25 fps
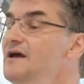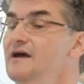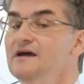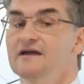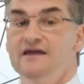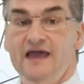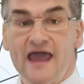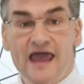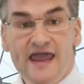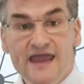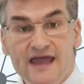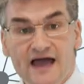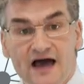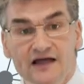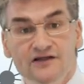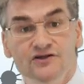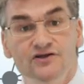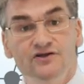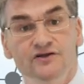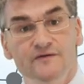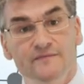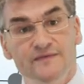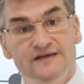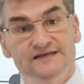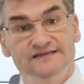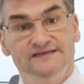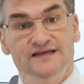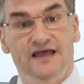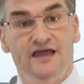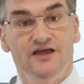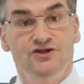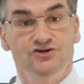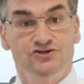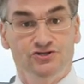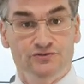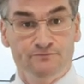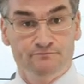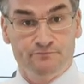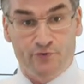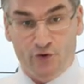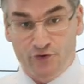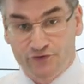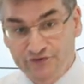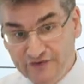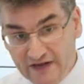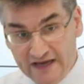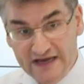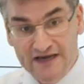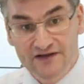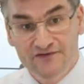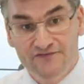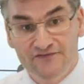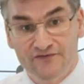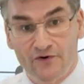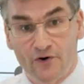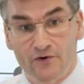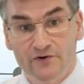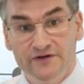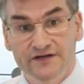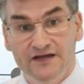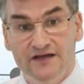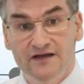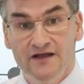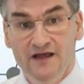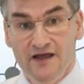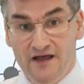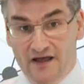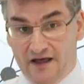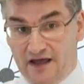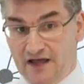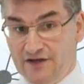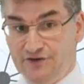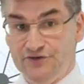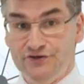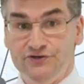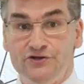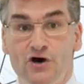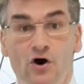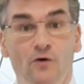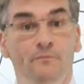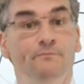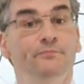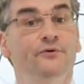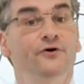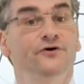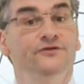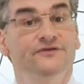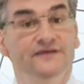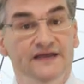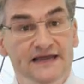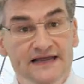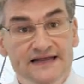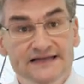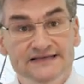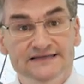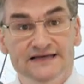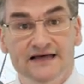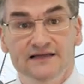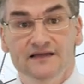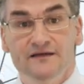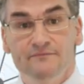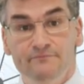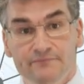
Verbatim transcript: K-anonymization, protein folding, and you know proteins are the